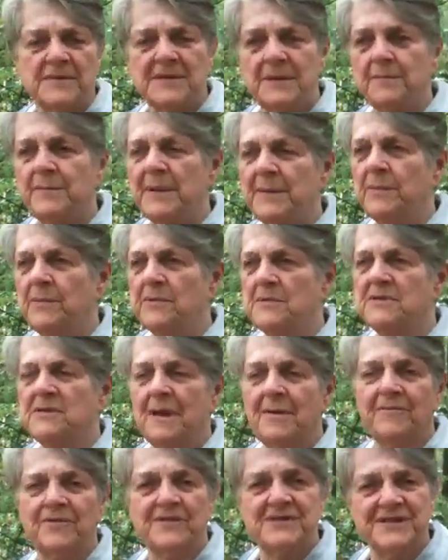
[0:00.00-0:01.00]
Some people will
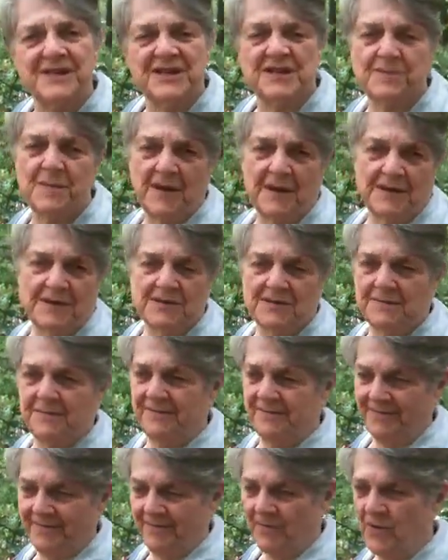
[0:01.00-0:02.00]
stop for 6 months,
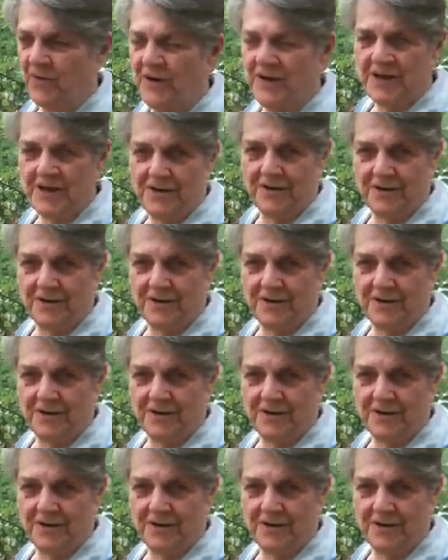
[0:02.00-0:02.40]
a